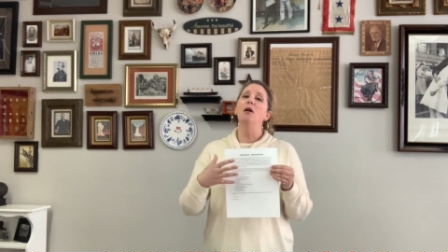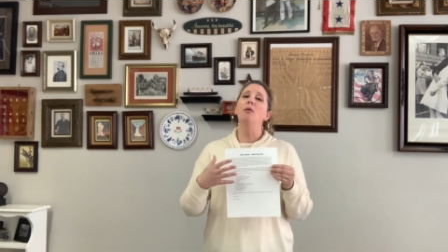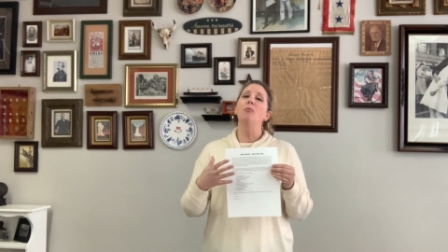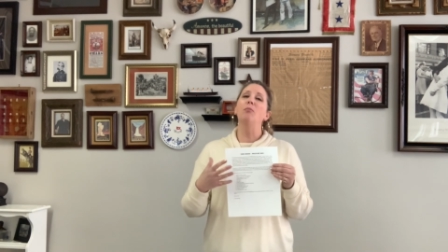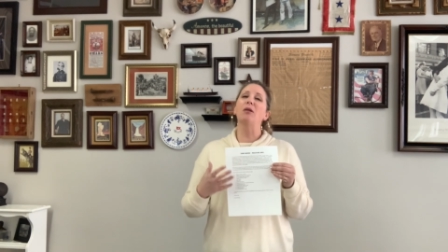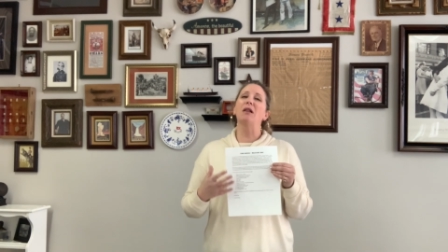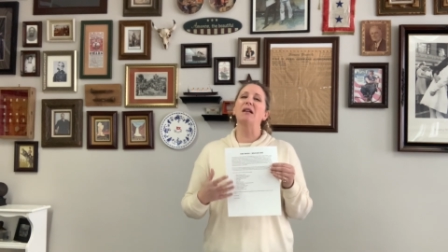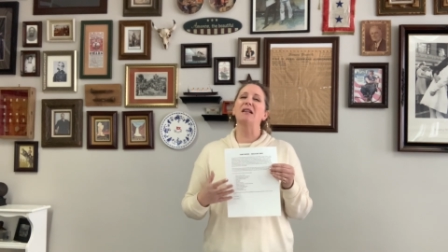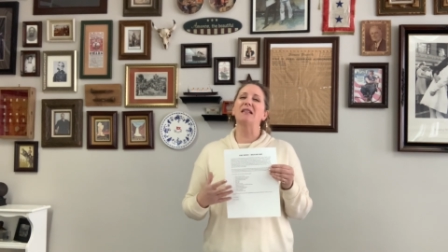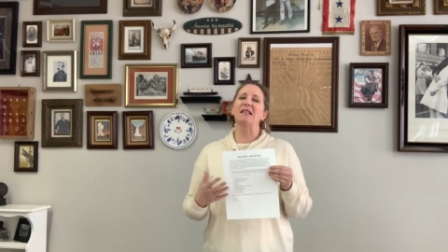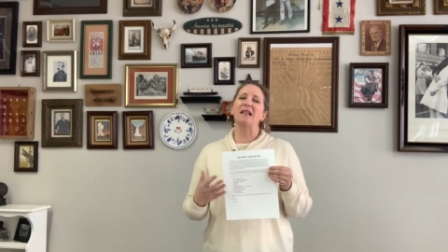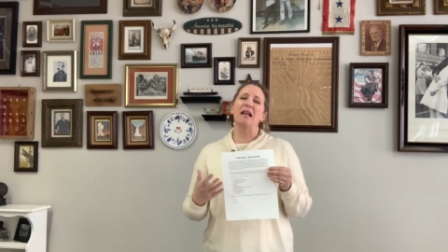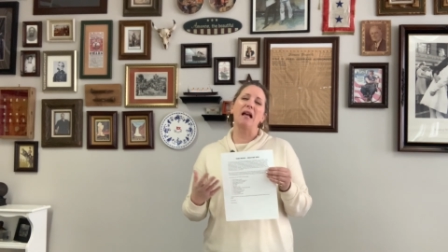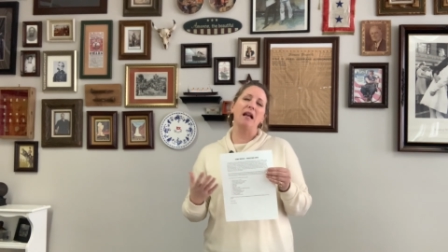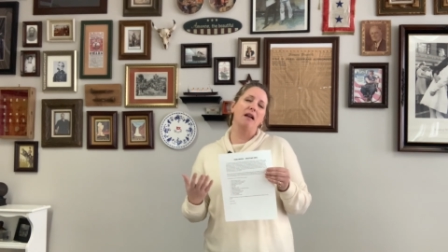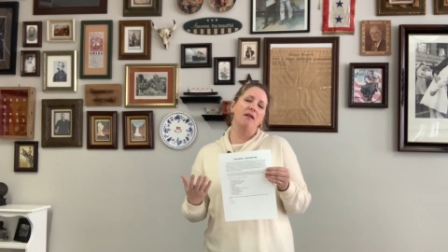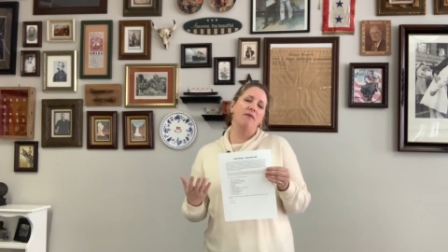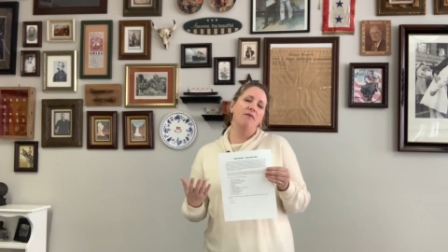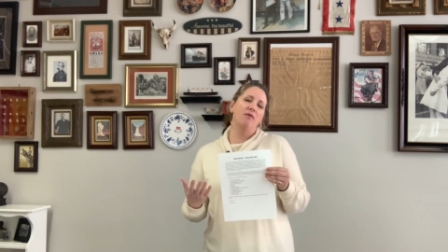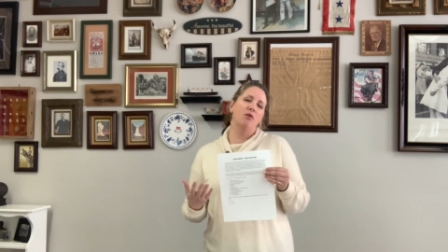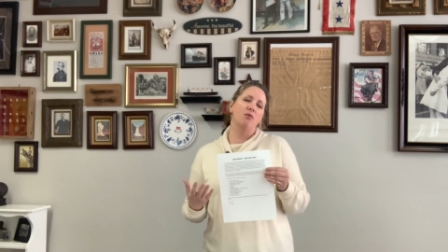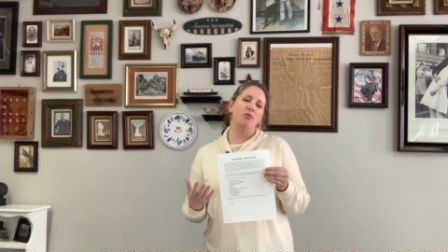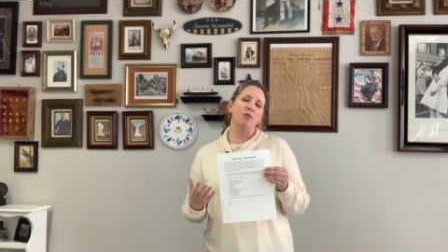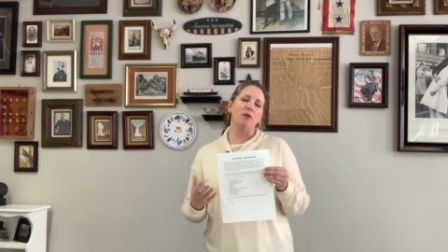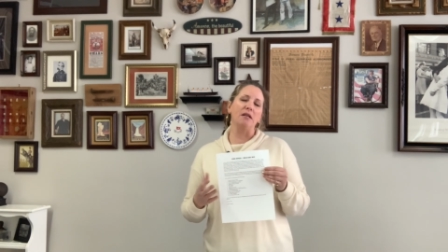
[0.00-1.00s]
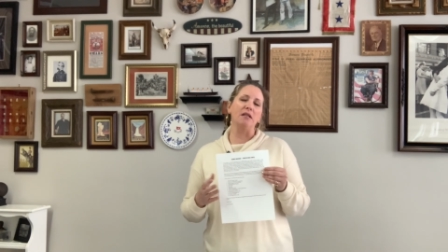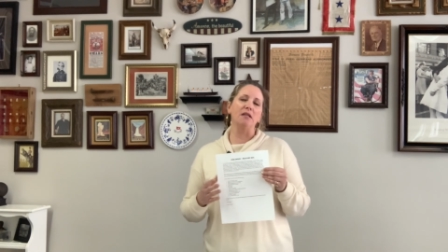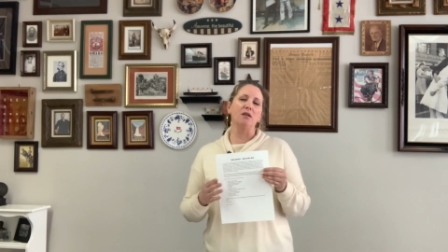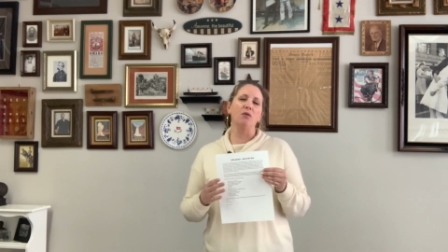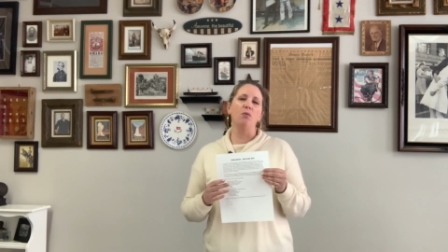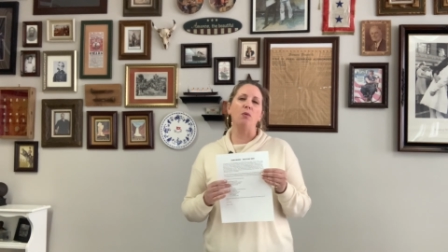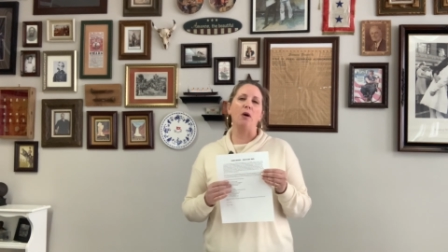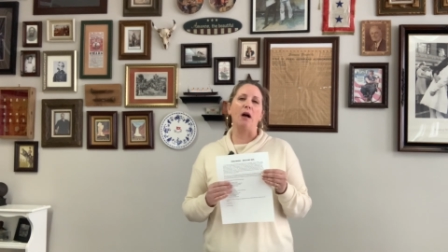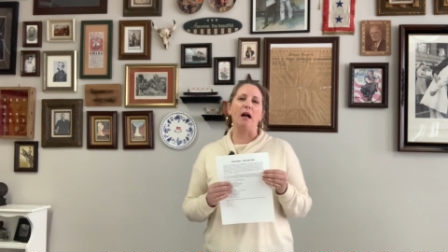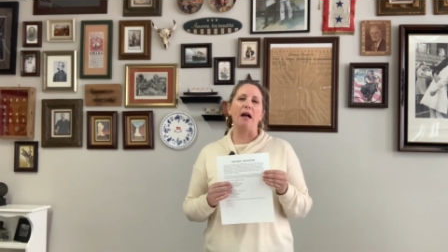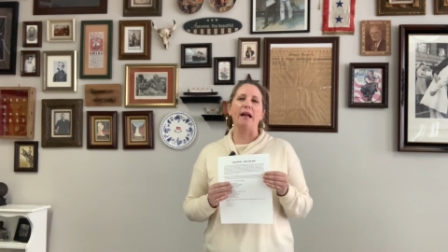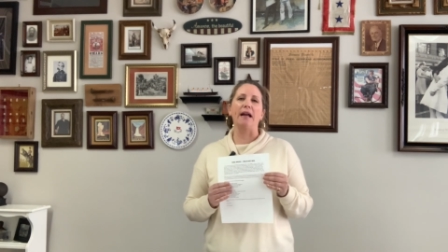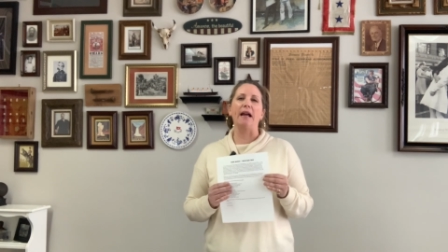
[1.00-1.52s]
plus kind of the reason
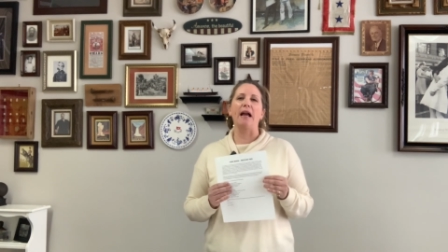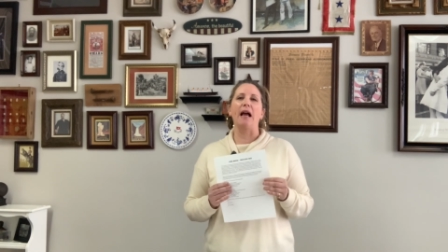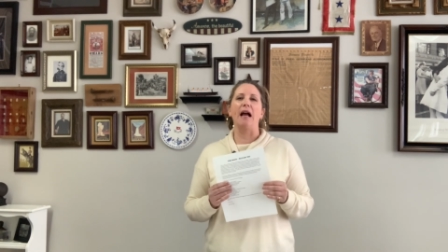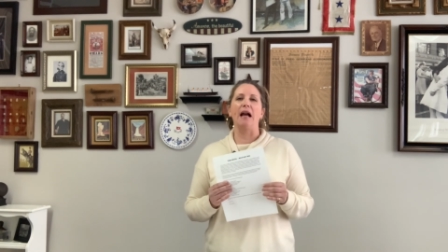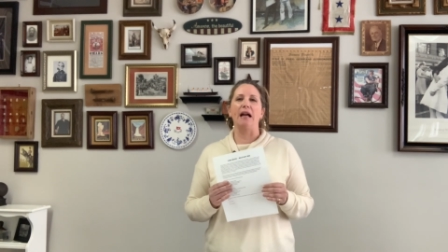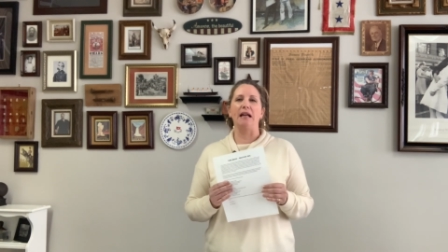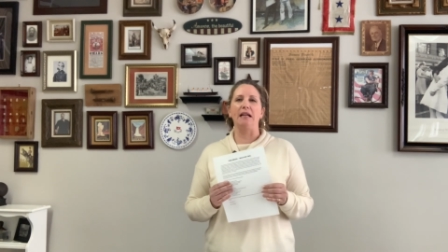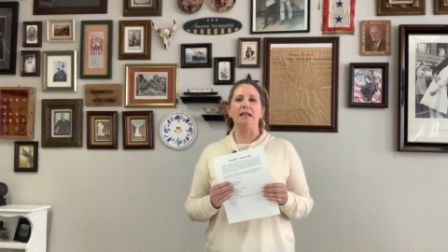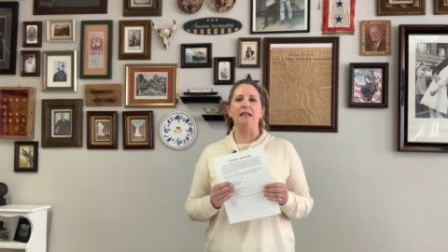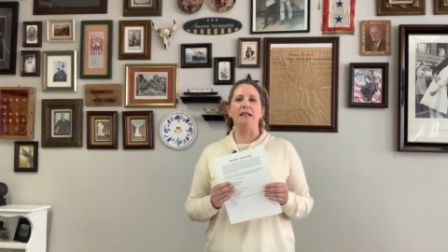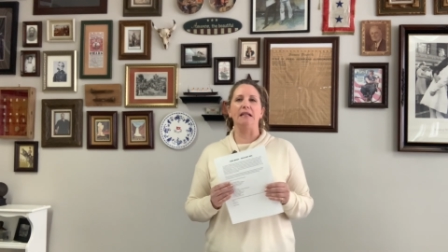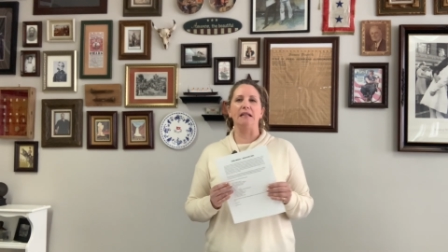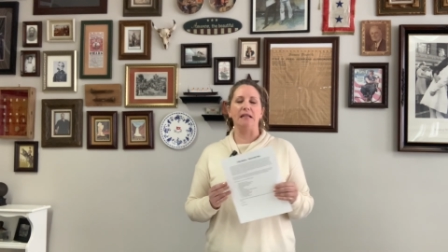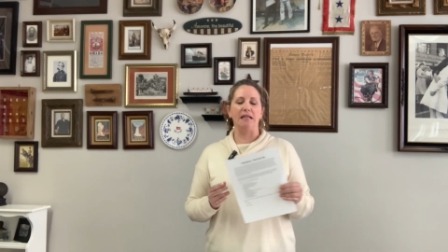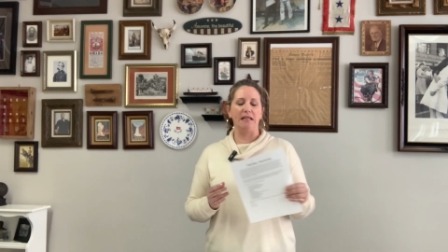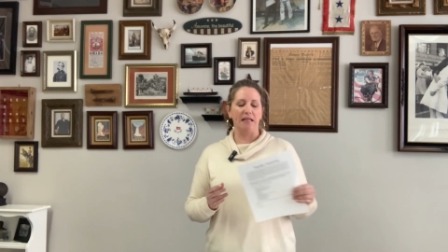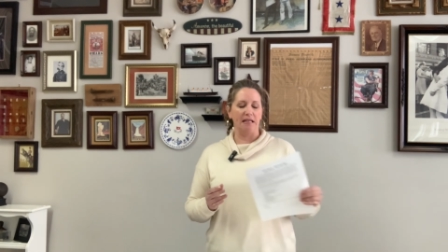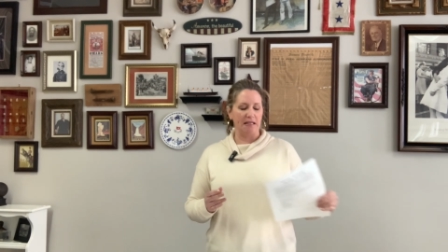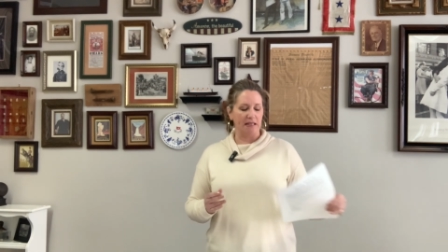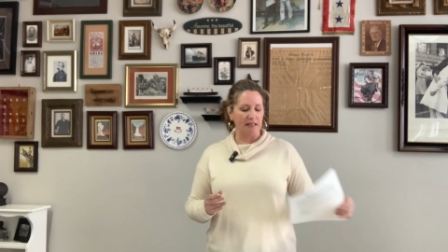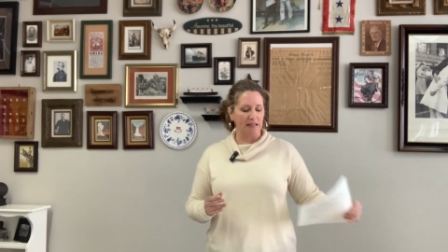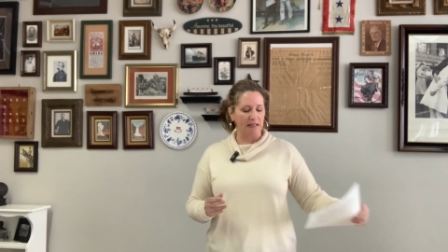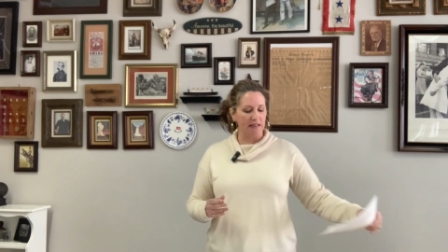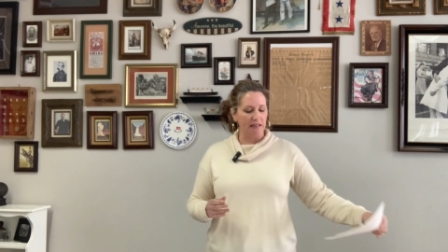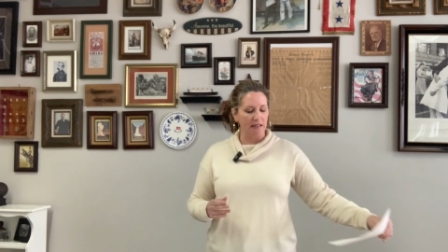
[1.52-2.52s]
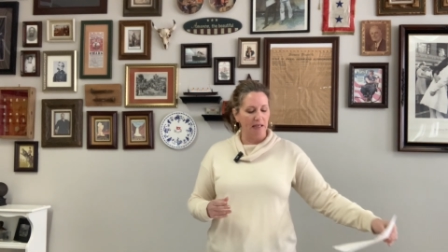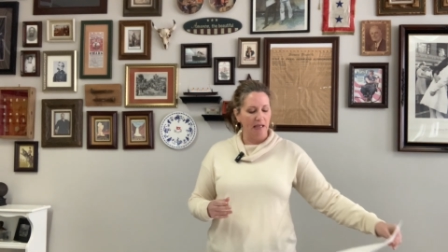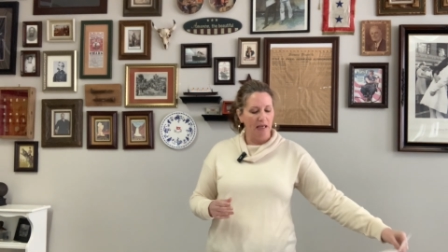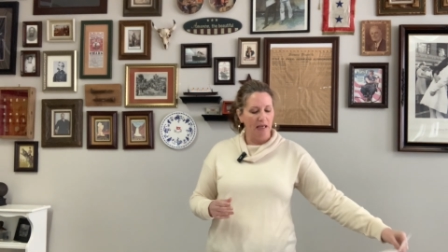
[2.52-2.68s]
why I did this.